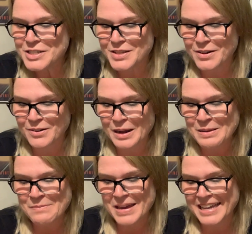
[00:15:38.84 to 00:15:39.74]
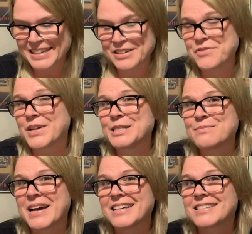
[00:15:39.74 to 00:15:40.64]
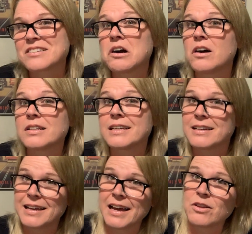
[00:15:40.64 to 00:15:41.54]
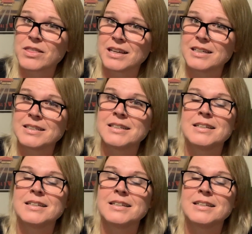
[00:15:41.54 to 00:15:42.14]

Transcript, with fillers: So I make a face mask called Healthy